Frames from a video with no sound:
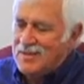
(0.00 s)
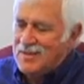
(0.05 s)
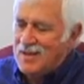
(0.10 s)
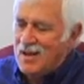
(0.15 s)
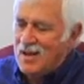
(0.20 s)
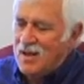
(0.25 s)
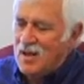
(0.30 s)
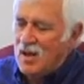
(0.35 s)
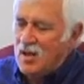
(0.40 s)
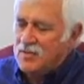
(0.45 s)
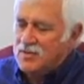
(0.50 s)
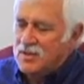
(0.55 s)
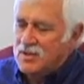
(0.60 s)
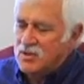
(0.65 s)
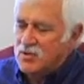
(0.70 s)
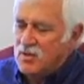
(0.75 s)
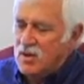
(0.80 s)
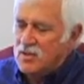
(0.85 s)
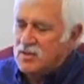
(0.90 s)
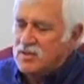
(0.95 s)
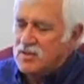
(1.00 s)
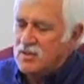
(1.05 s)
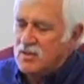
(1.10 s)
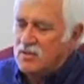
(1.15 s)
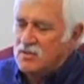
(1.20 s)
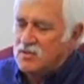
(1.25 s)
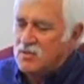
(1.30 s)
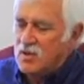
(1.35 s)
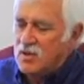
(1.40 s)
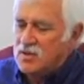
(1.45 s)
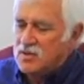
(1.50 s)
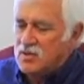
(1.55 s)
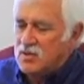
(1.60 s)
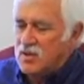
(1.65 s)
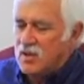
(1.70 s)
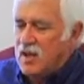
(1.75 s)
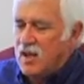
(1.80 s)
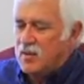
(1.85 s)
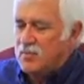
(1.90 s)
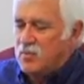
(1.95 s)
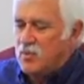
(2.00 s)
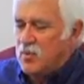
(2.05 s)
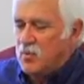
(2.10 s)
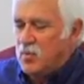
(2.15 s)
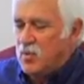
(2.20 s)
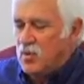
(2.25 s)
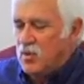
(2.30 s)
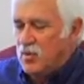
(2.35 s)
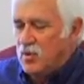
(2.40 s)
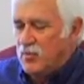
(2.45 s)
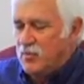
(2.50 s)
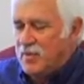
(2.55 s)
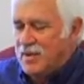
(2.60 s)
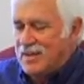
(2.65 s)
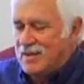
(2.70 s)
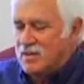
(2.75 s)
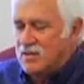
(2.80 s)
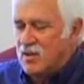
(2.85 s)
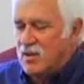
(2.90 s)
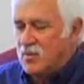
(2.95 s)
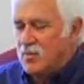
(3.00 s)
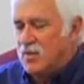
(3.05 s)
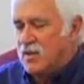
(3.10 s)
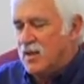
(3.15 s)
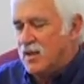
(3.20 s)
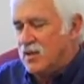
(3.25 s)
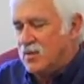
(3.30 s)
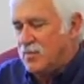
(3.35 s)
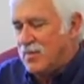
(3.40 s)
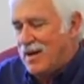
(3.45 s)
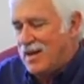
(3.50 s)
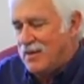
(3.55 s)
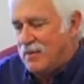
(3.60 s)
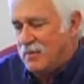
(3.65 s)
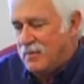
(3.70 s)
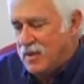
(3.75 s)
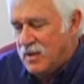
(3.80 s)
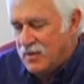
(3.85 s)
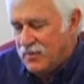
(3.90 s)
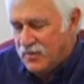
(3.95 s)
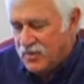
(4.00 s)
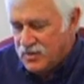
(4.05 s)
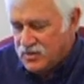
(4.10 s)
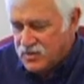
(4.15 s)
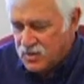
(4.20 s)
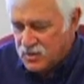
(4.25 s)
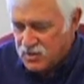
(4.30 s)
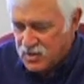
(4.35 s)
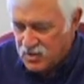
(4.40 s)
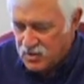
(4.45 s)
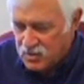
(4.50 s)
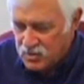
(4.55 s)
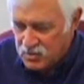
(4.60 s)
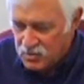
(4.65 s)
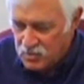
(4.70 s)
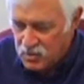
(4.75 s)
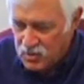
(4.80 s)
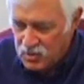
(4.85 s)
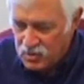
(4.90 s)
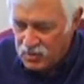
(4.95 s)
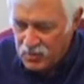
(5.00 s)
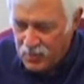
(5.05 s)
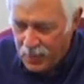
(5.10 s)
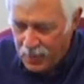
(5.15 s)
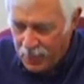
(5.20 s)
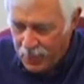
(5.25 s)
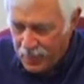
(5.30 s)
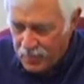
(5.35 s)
not all discretionary trusts are capable of being terminated by the beneficiaries under the rule.